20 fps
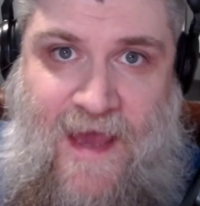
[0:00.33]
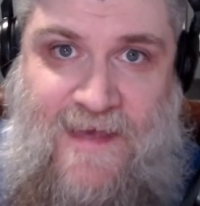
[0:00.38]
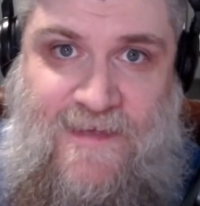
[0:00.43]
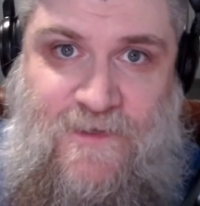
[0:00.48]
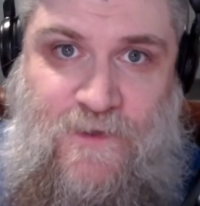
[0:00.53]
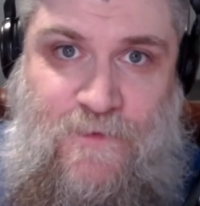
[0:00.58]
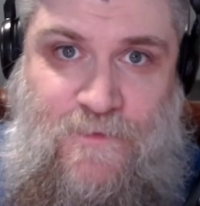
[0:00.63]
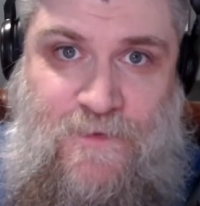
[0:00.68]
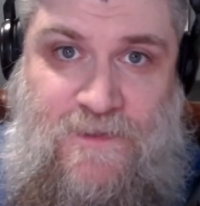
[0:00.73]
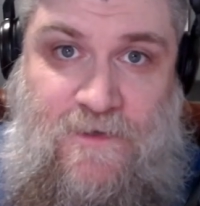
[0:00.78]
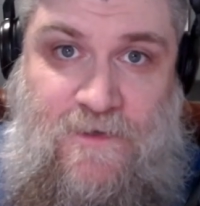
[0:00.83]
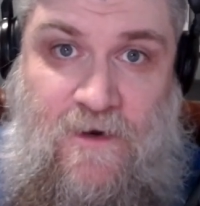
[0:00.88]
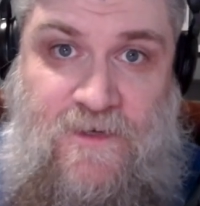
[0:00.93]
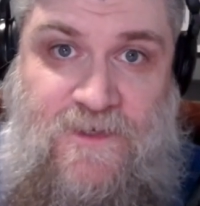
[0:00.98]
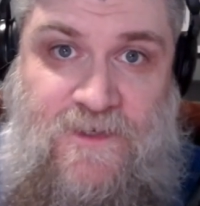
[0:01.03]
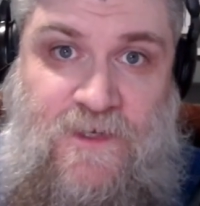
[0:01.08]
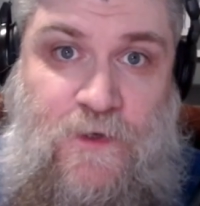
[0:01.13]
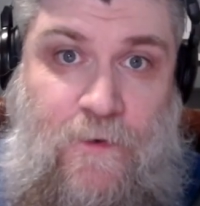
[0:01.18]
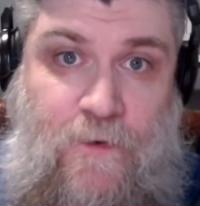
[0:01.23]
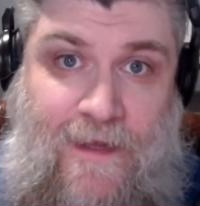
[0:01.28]
Hey,
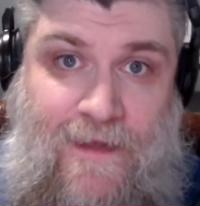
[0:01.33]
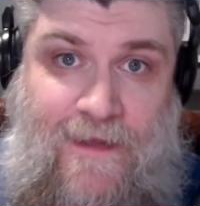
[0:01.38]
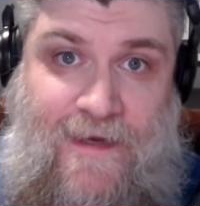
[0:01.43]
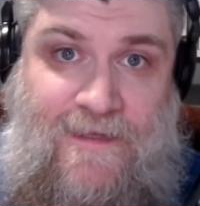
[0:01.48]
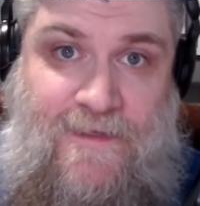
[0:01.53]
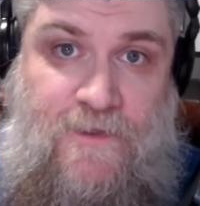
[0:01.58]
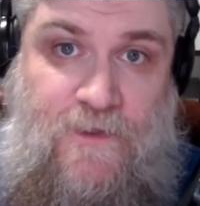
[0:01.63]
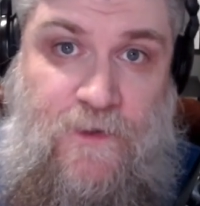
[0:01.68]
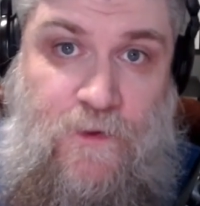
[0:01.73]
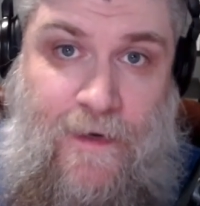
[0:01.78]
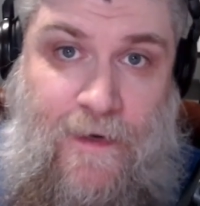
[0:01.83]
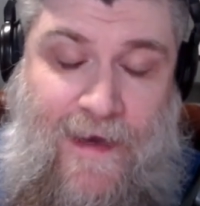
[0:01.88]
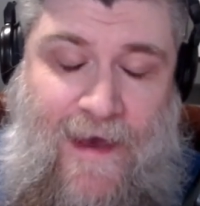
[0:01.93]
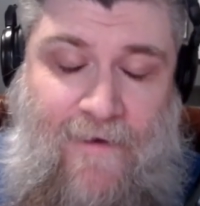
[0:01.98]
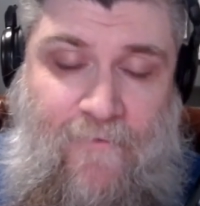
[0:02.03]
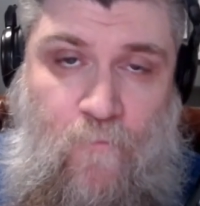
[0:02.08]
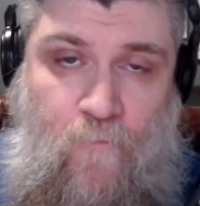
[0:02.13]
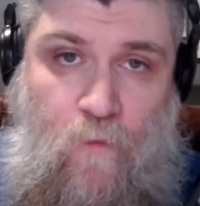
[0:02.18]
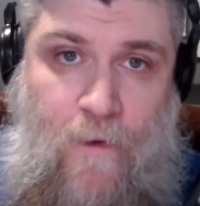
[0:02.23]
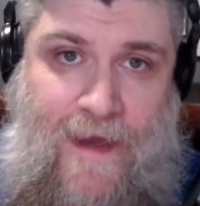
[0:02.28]
superstars, you know what I like to do when I
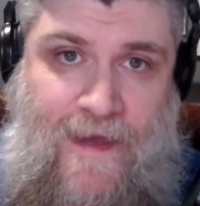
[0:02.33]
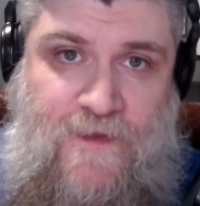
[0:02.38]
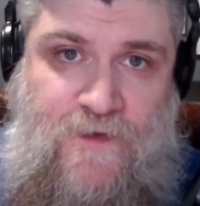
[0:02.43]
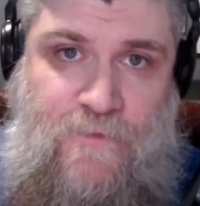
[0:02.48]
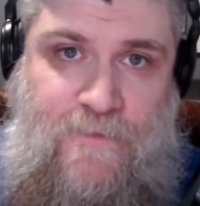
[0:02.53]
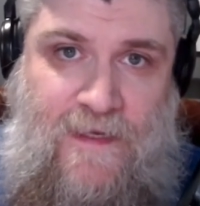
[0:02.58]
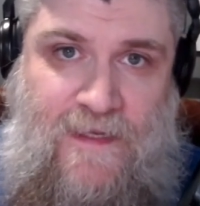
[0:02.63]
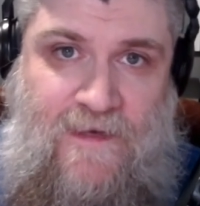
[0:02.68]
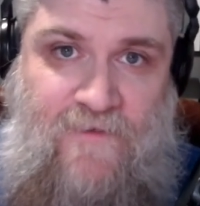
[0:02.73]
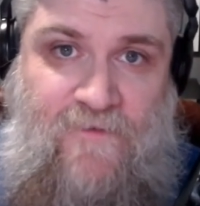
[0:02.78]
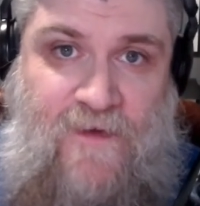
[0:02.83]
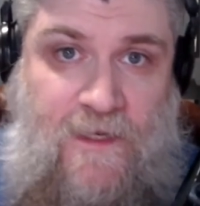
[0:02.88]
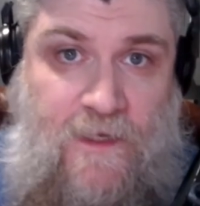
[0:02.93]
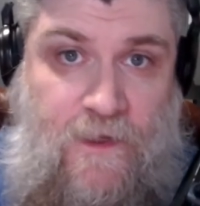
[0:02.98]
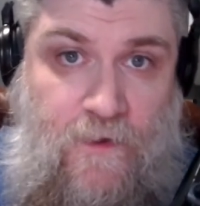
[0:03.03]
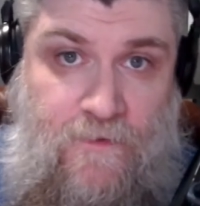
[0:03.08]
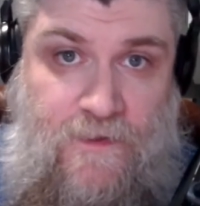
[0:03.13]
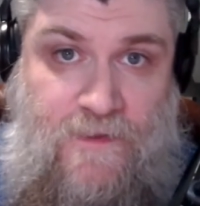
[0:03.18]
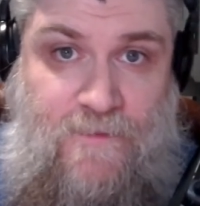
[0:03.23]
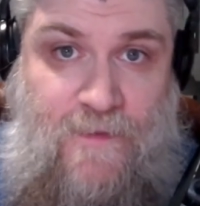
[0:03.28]
have way too many
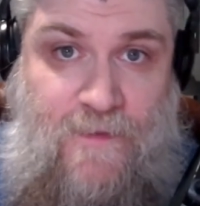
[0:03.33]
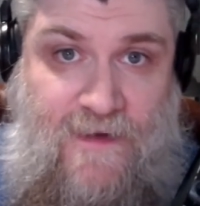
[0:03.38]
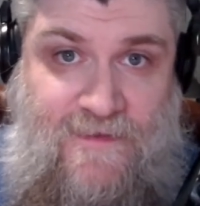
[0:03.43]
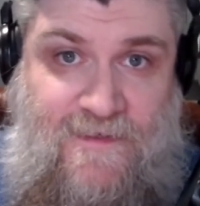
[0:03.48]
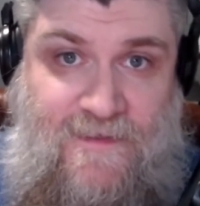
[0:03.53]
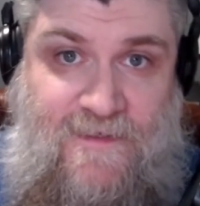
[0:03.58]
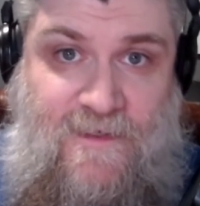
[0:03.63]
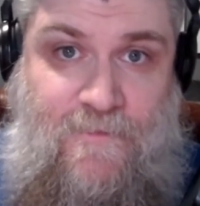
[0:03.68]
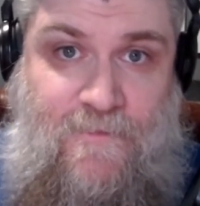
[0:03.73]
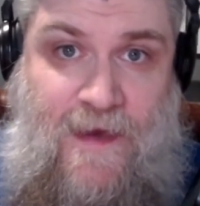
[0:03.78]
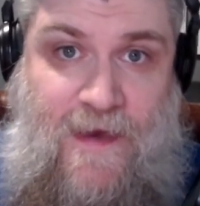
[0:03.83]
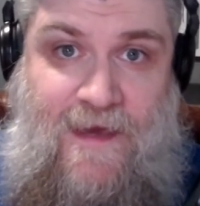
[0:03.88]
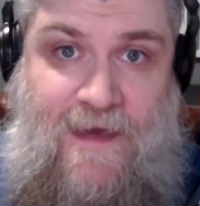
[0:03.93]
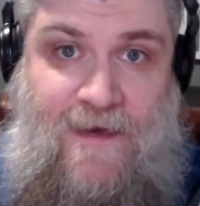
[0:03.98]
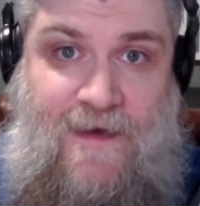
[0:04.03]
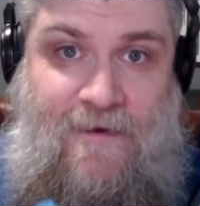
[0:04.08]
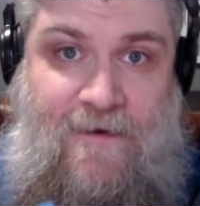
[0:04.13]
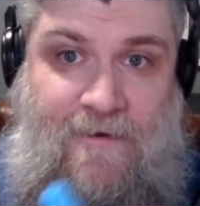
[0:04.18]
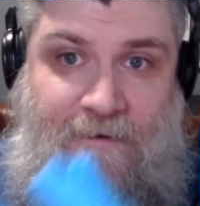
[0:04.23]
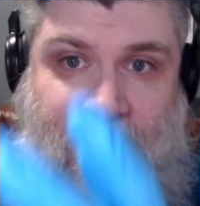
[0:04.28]
video responses to
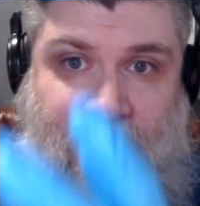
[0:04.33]
make?